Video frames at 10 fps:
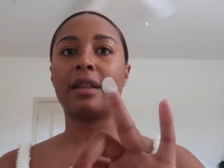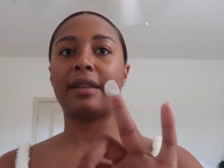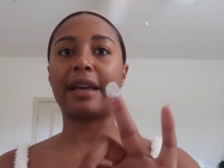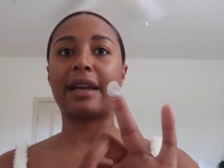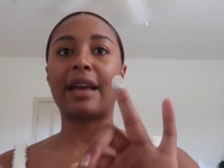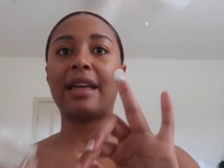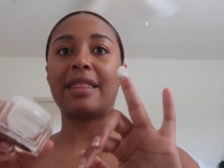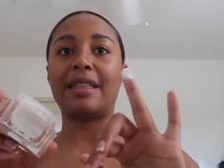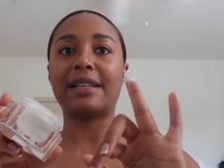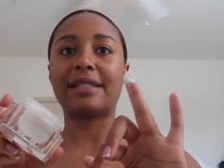Like
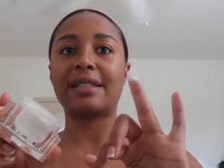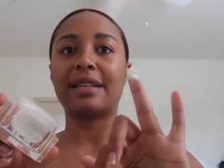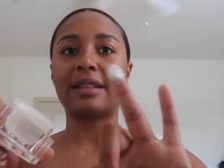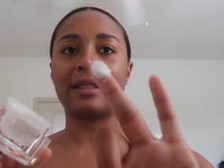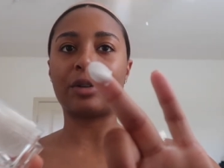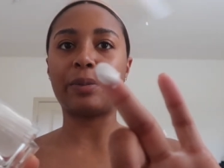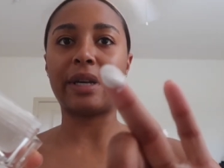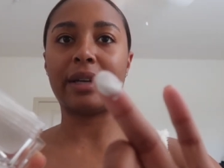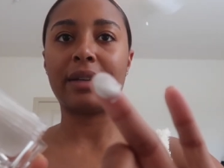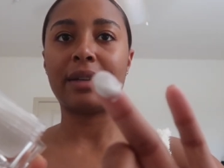this little
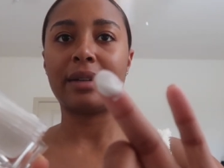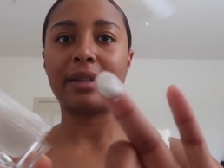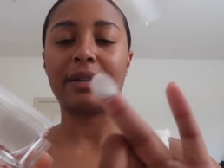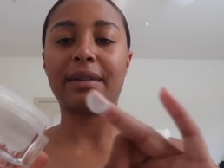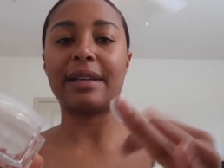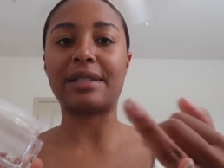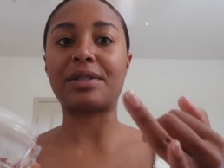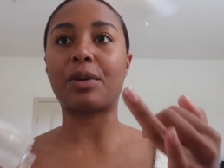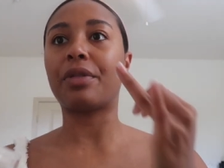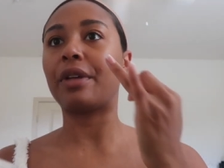bit is
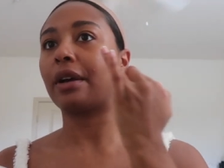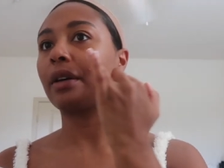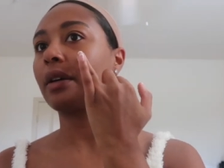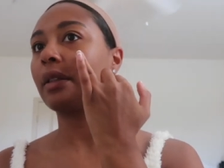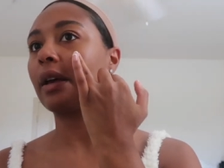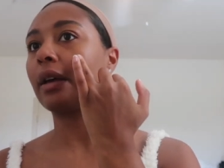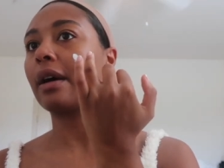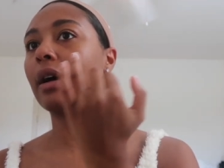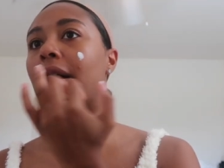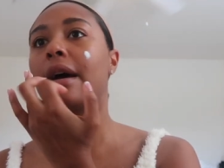so thick, like
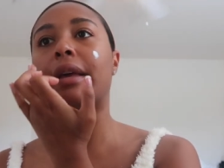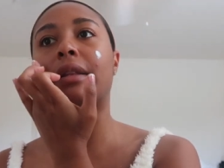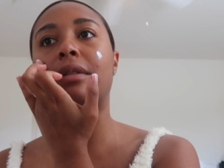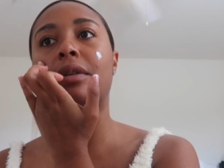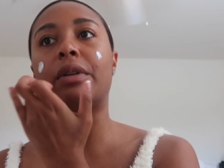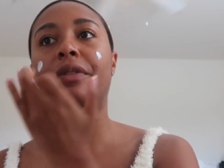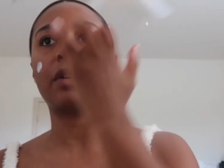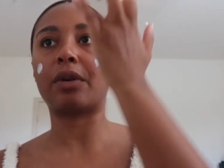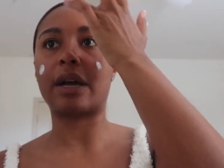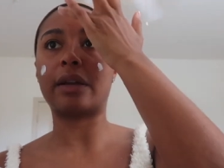I don't even
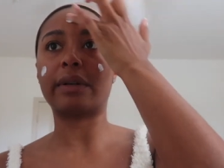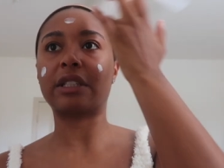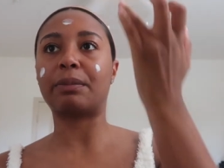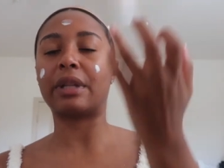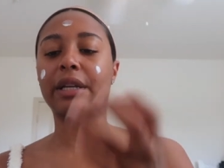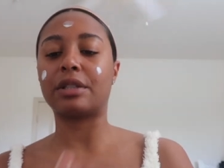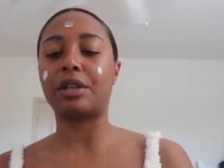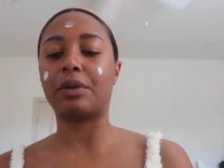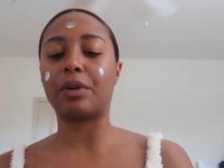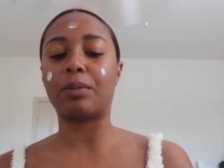know how to explain it
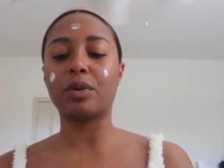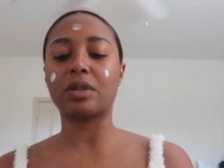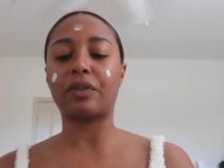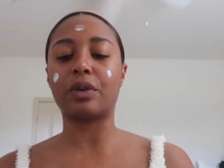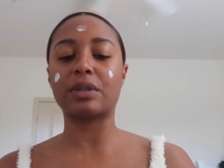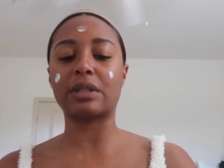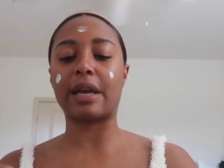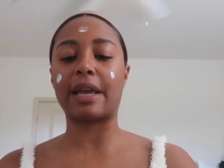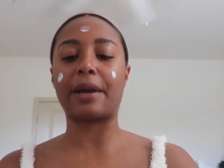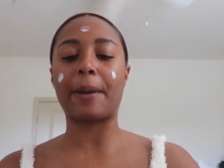to you. It almost feels
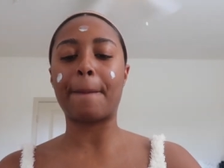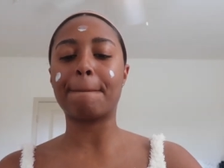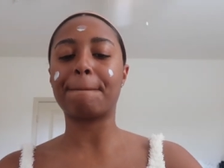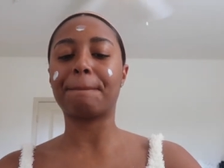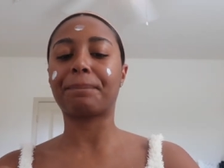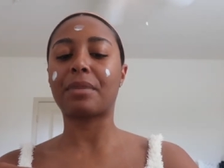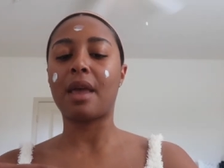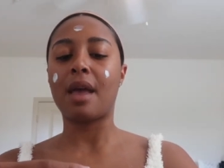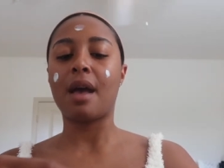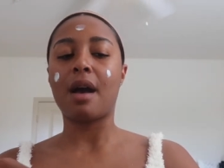like
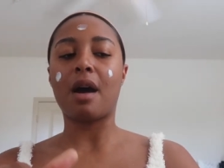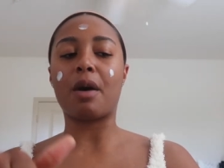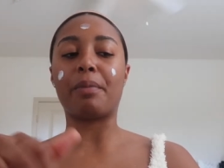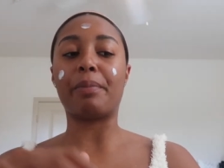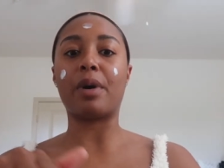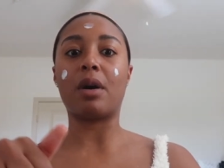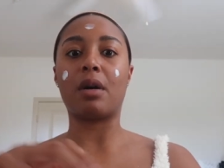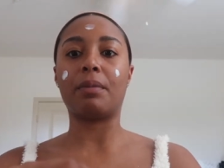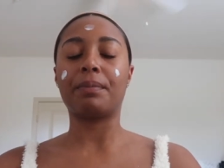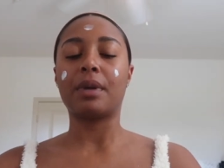a
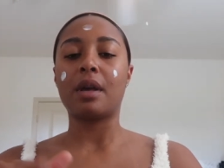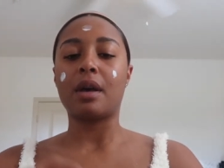bomb.